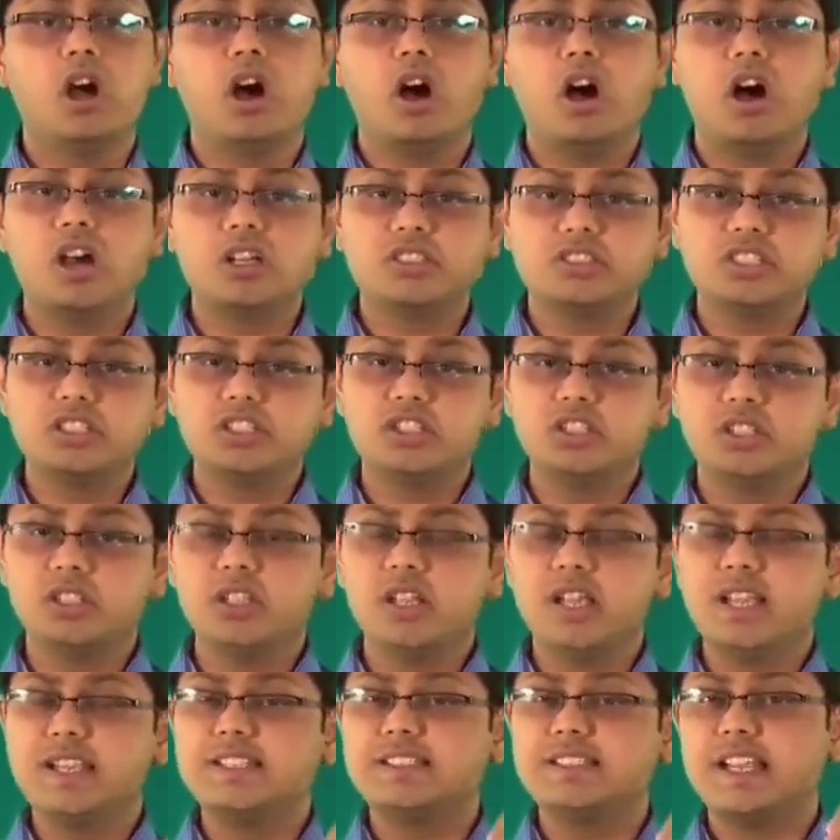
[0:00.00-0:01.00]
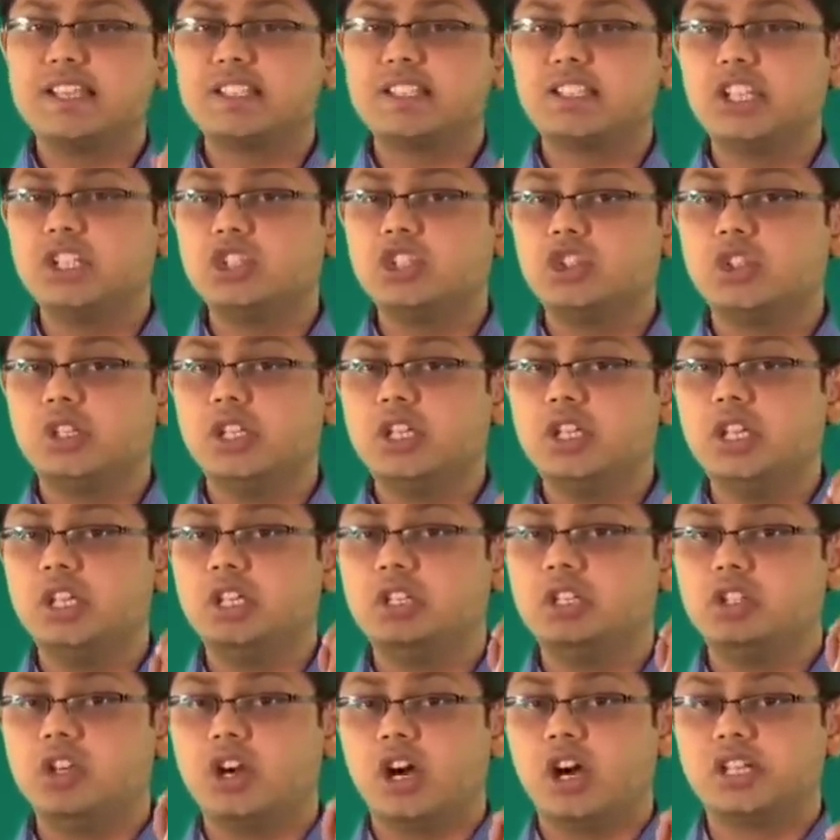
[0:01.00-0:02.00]
Oxygen is essentially
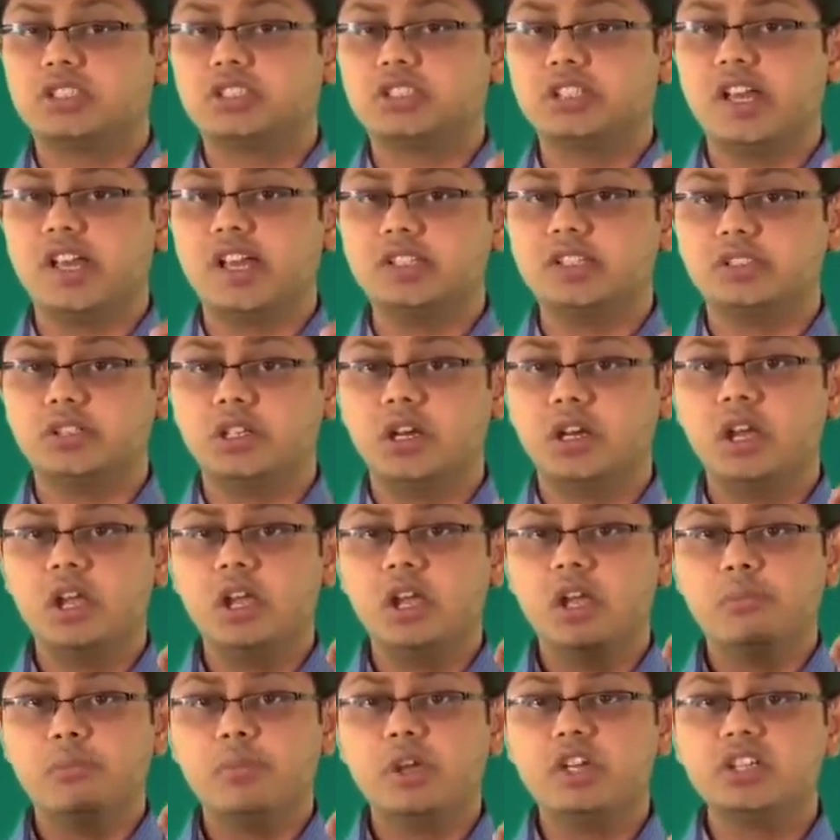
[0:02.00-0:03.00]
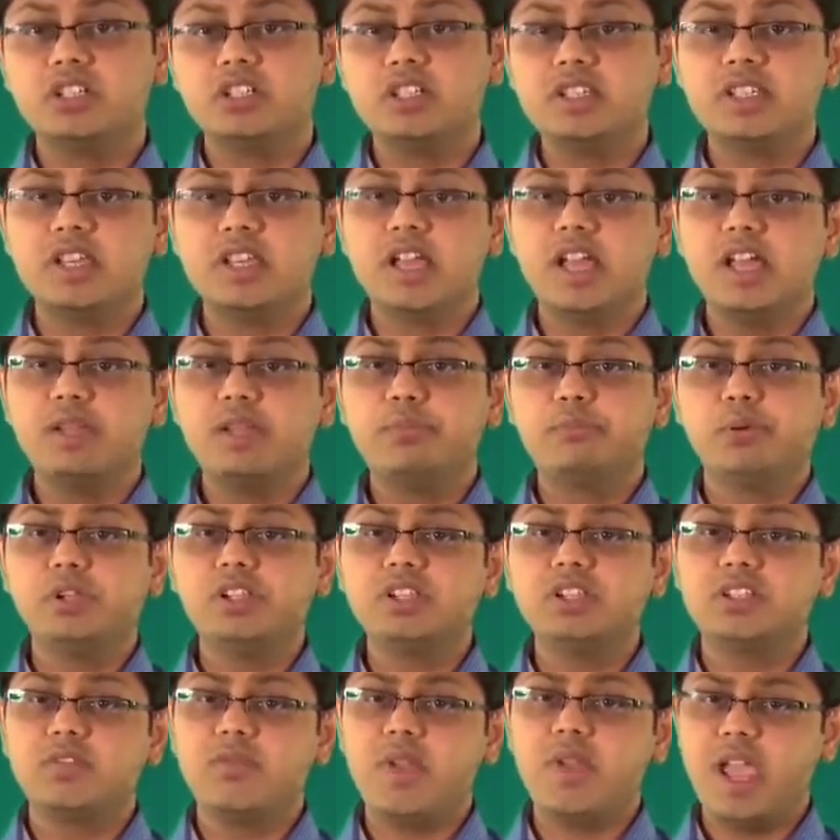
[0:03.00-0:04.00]
the oxidizer because it
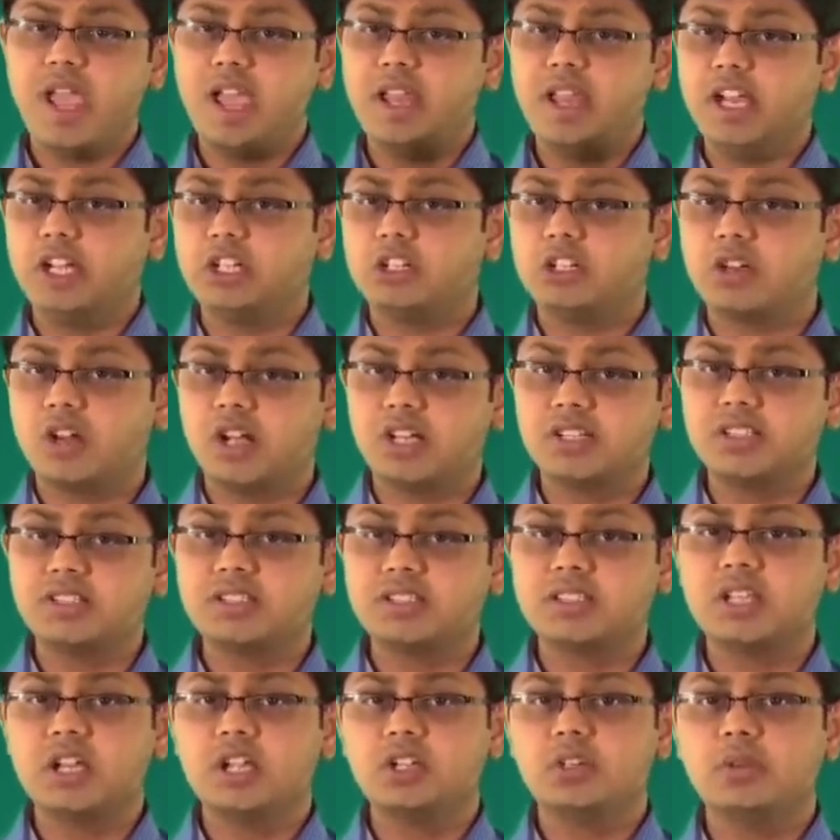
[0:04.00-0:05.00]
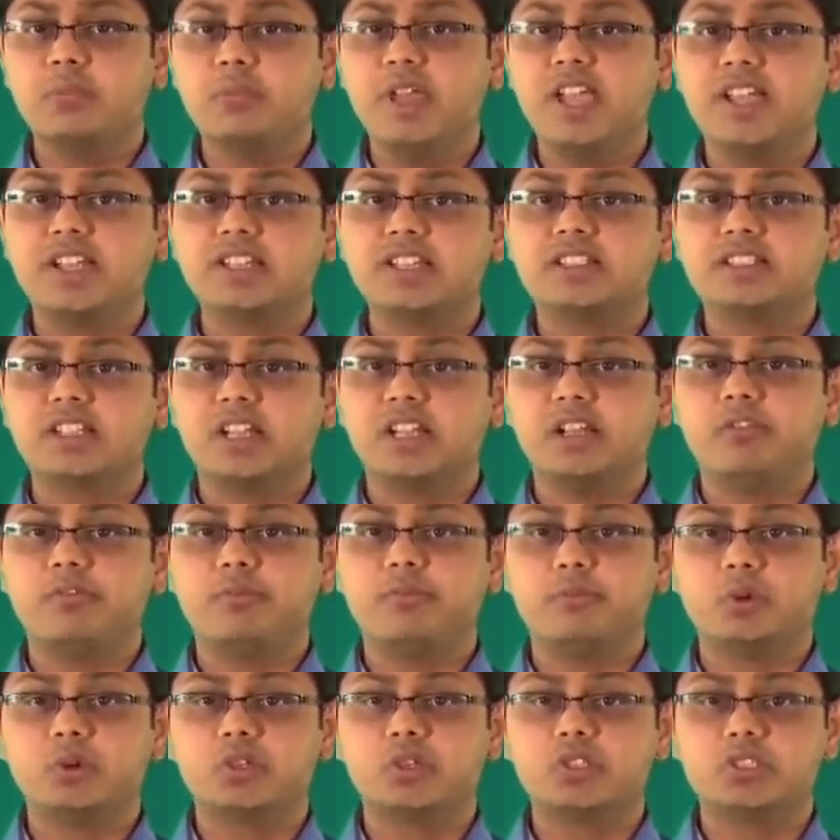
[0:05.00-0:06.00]
pulls away electrons to make itself
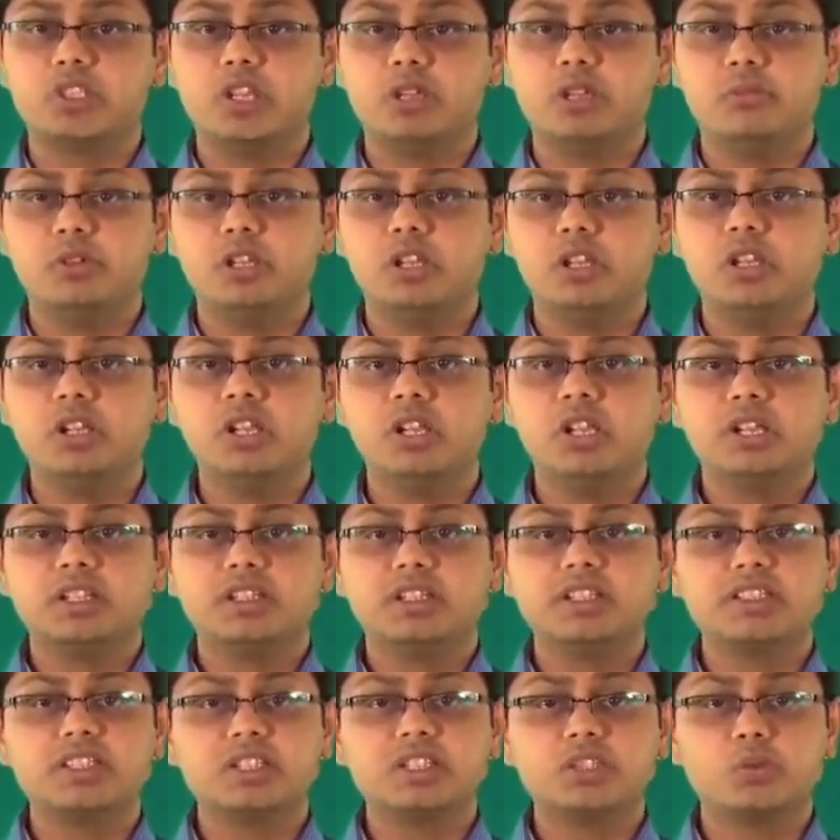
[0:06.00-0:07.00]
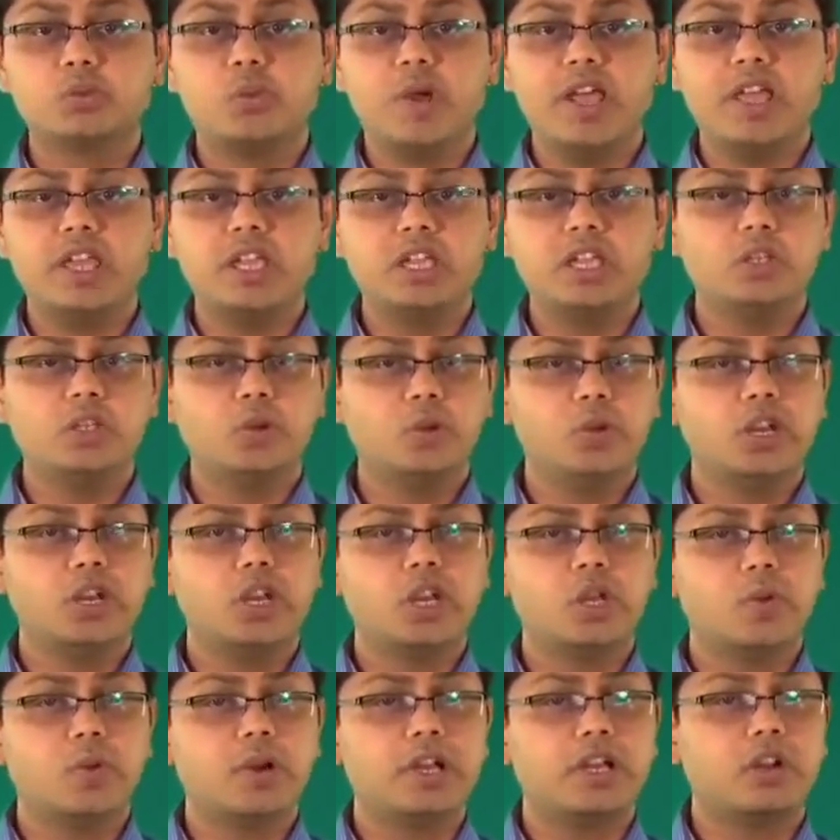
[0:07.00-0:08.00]
more stable. This is why you will
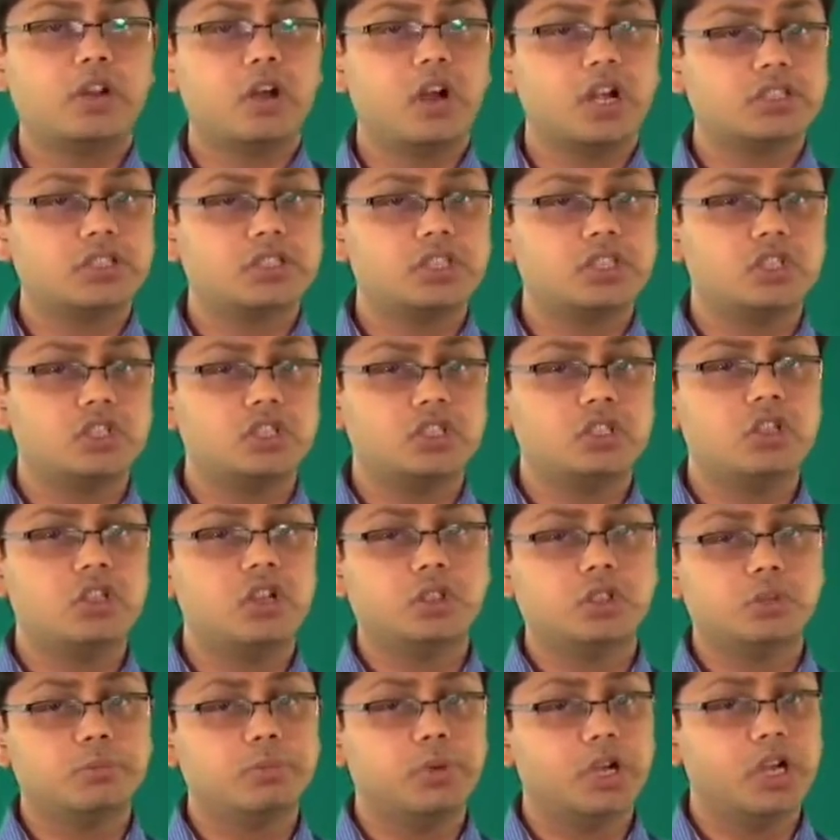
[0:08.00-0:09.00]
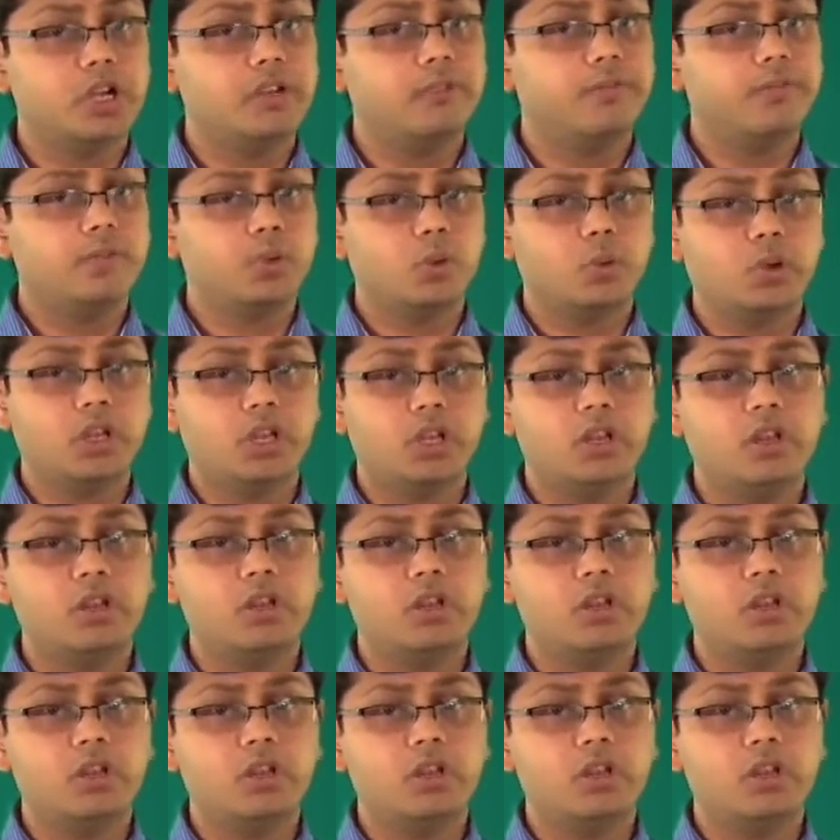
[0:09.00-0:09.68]
require oxygen to burn fuel.